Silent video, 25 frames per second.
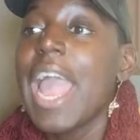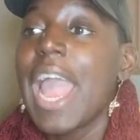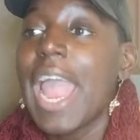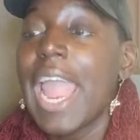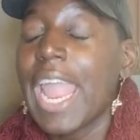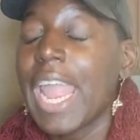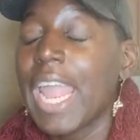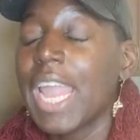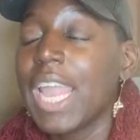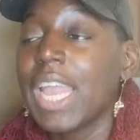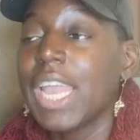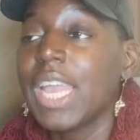
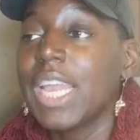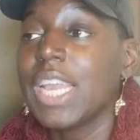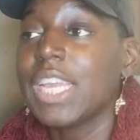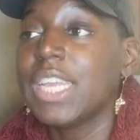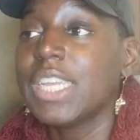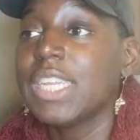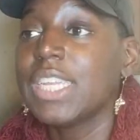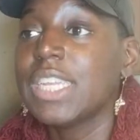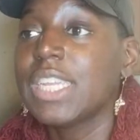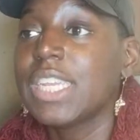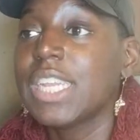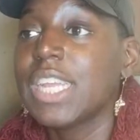
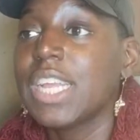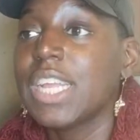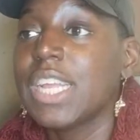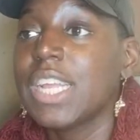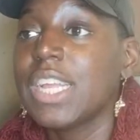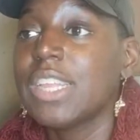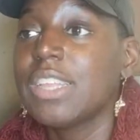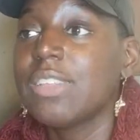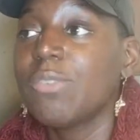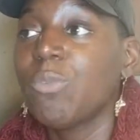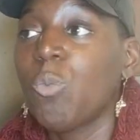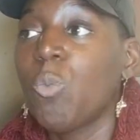And
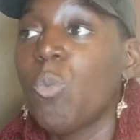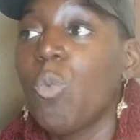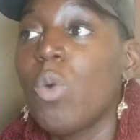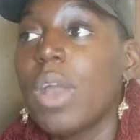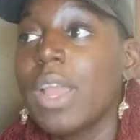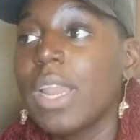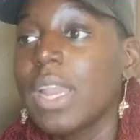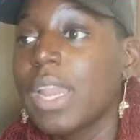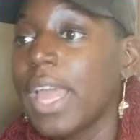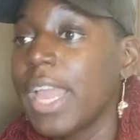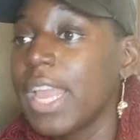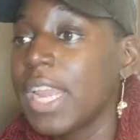
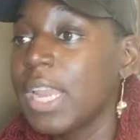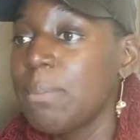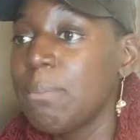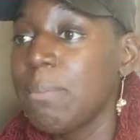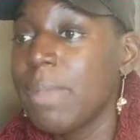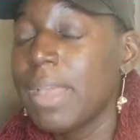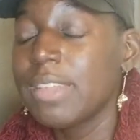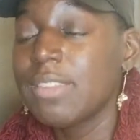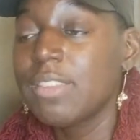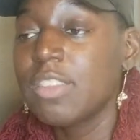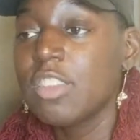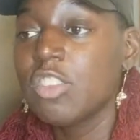one lady
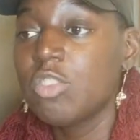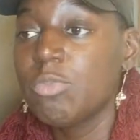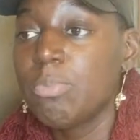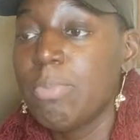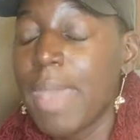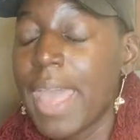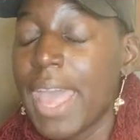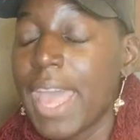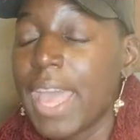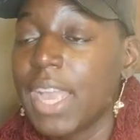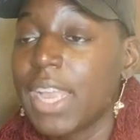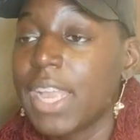messaged
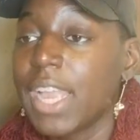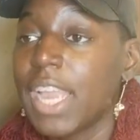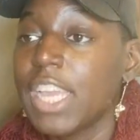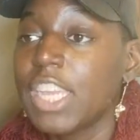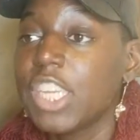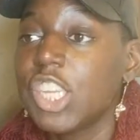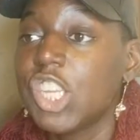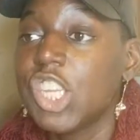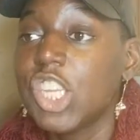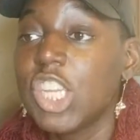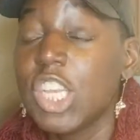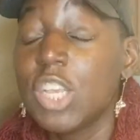back, and
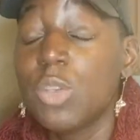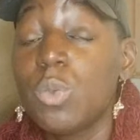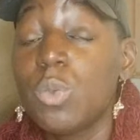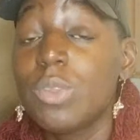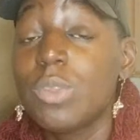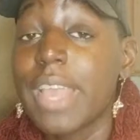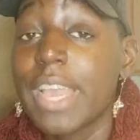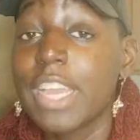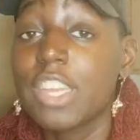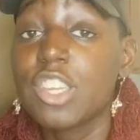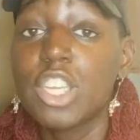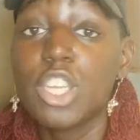she
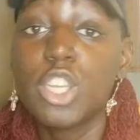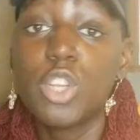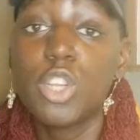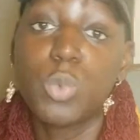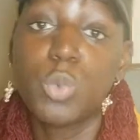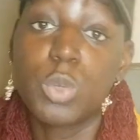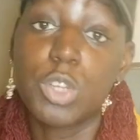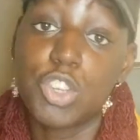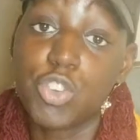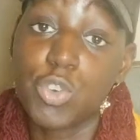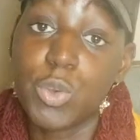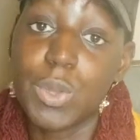actually the
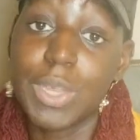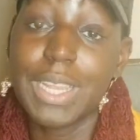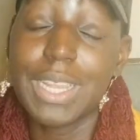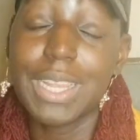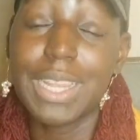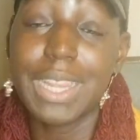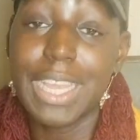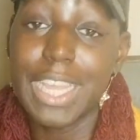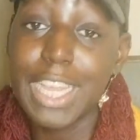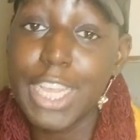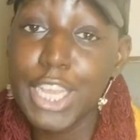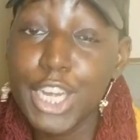retreat
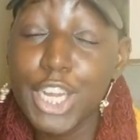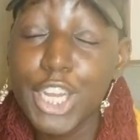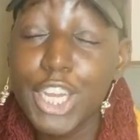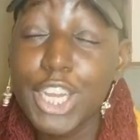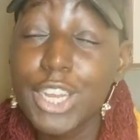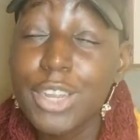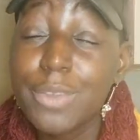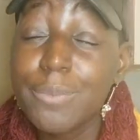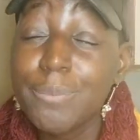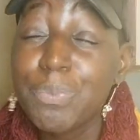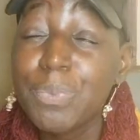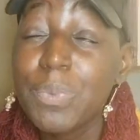
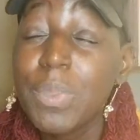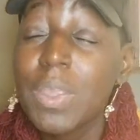leader.